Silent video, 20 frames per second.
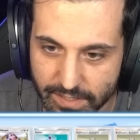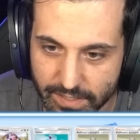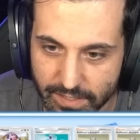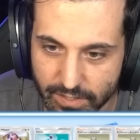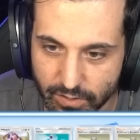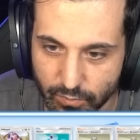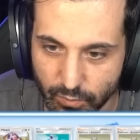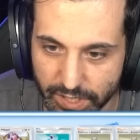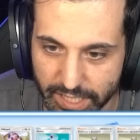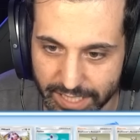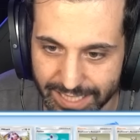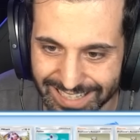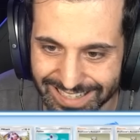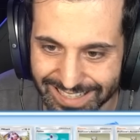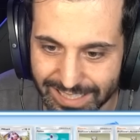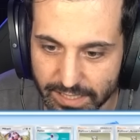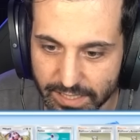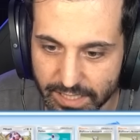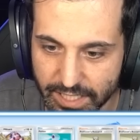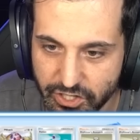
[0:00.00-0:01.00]
We can
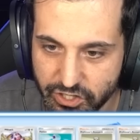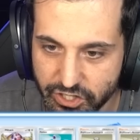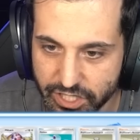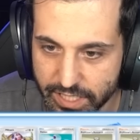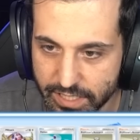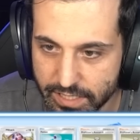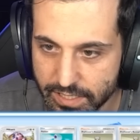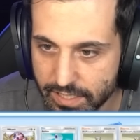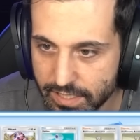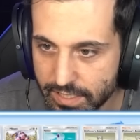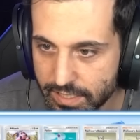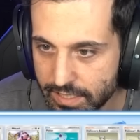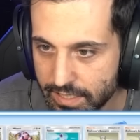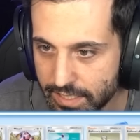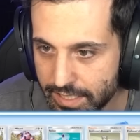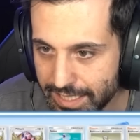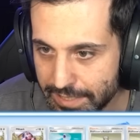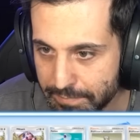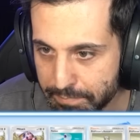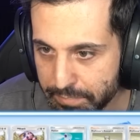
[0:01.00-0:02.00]
unleash it
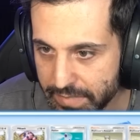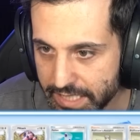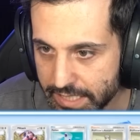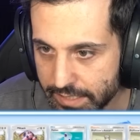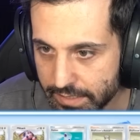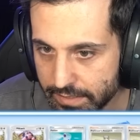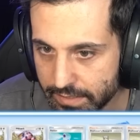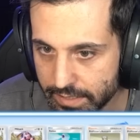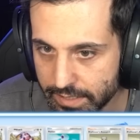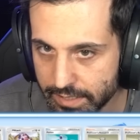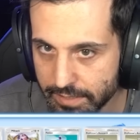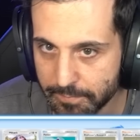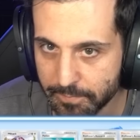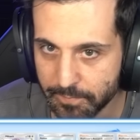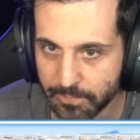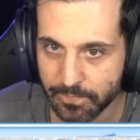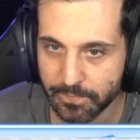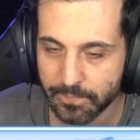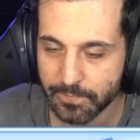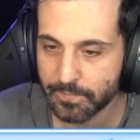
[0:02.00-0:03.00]
immediately.
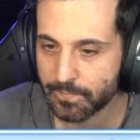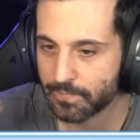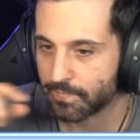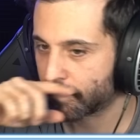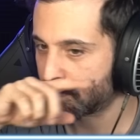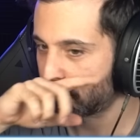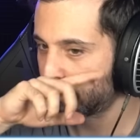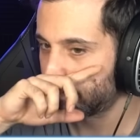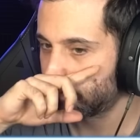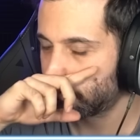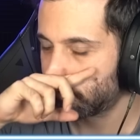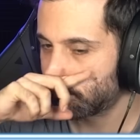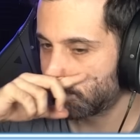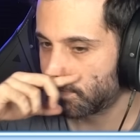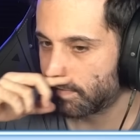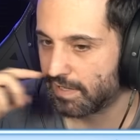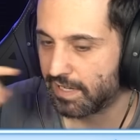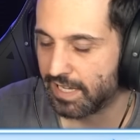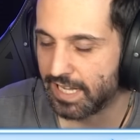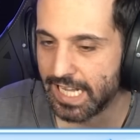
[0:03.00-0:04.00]

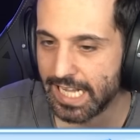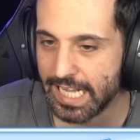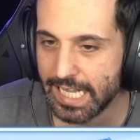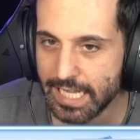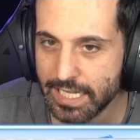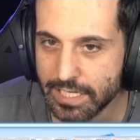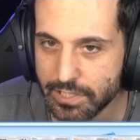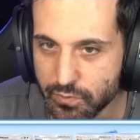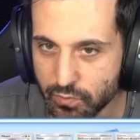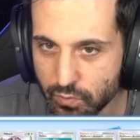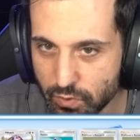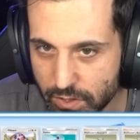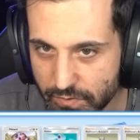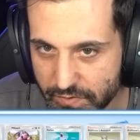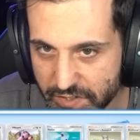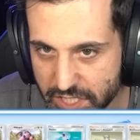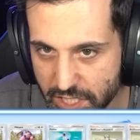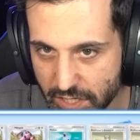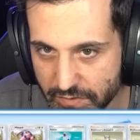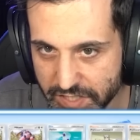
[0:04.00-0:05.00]
As we're
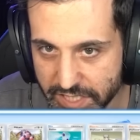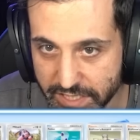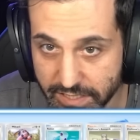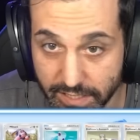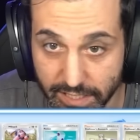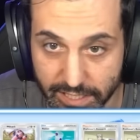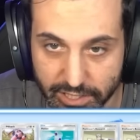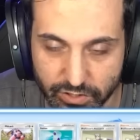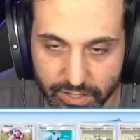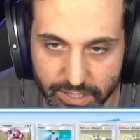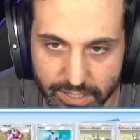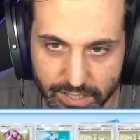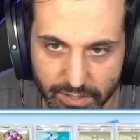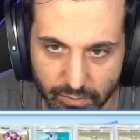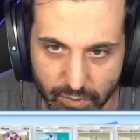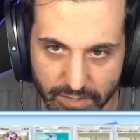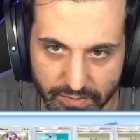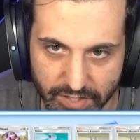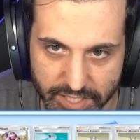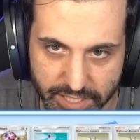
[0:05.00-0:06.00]
facing off against Electric,
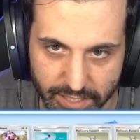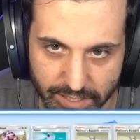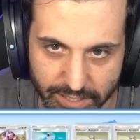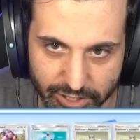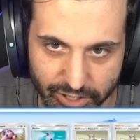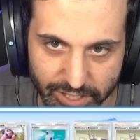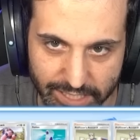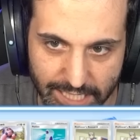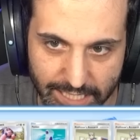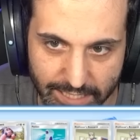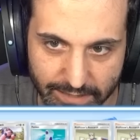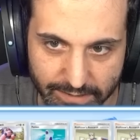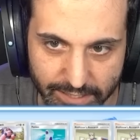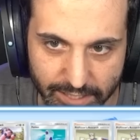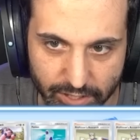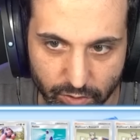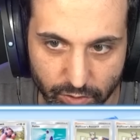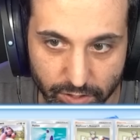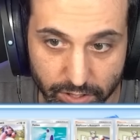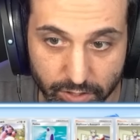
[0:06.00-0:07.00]
whenever I see Electric, I think
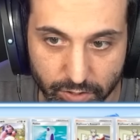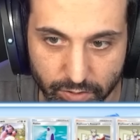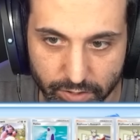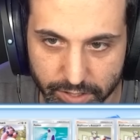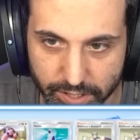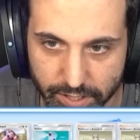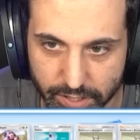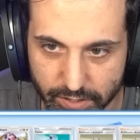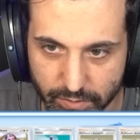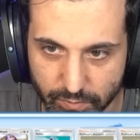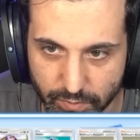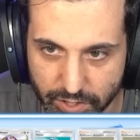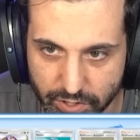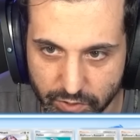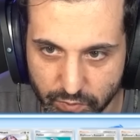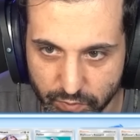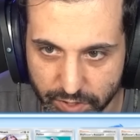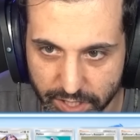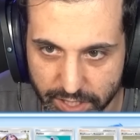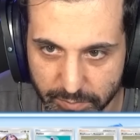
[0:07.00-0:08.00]
Oricorio, which
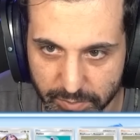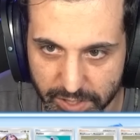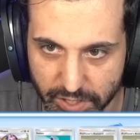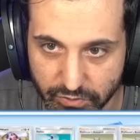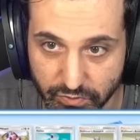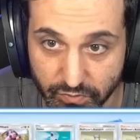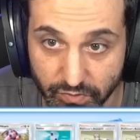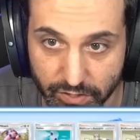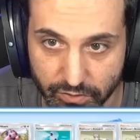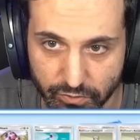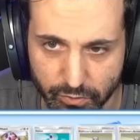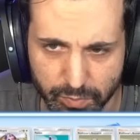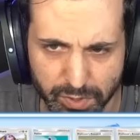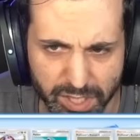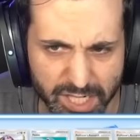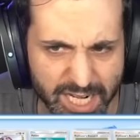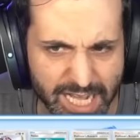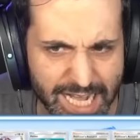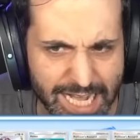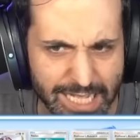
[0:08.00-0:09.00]
we could potentially run through, but
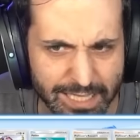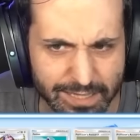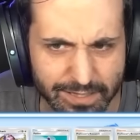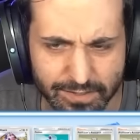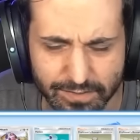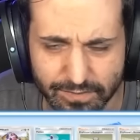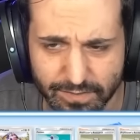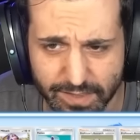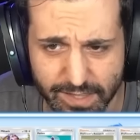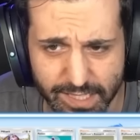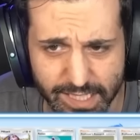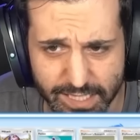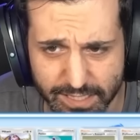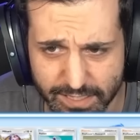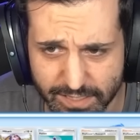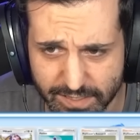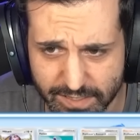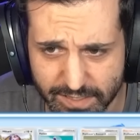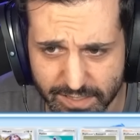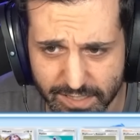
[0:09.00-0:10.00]
not
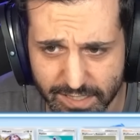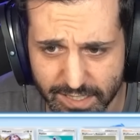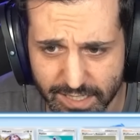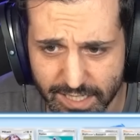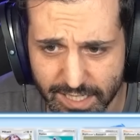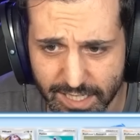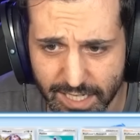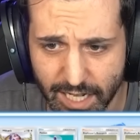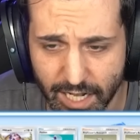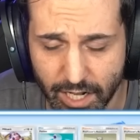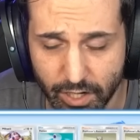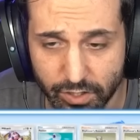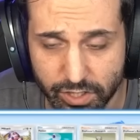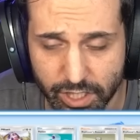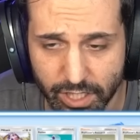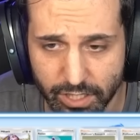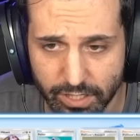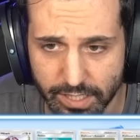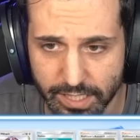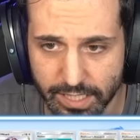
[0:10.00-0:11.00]
this.
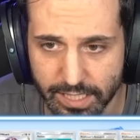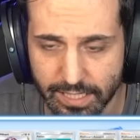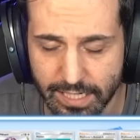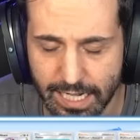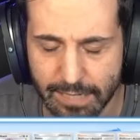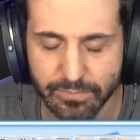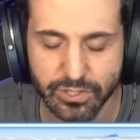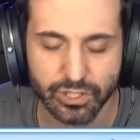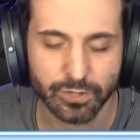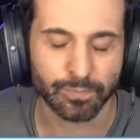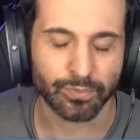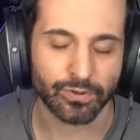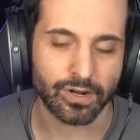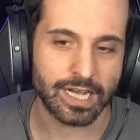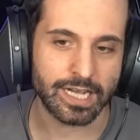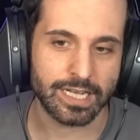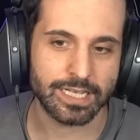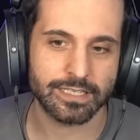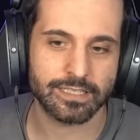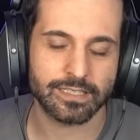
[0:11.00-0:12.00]
Altaria. I'm
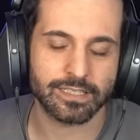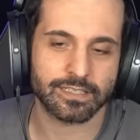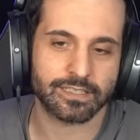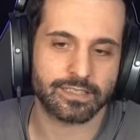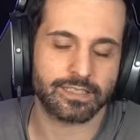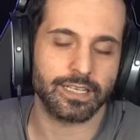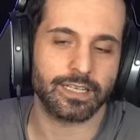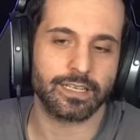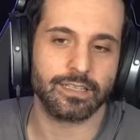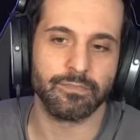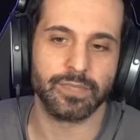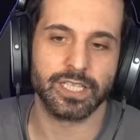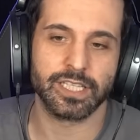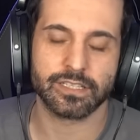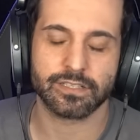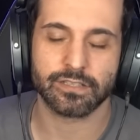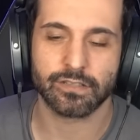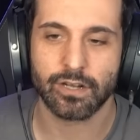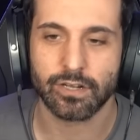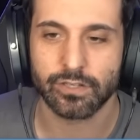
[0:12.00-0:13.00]
surprised it's taken me
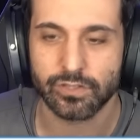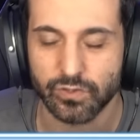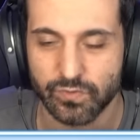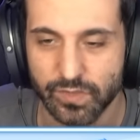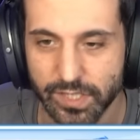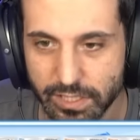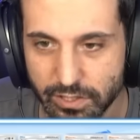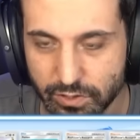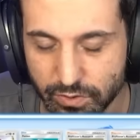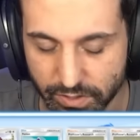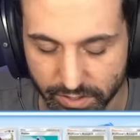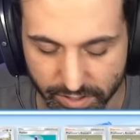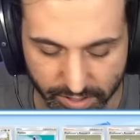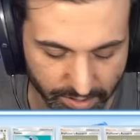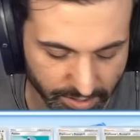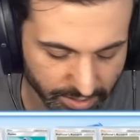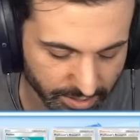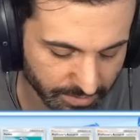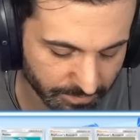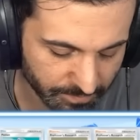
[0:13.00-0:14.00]
this long to run into Altaria.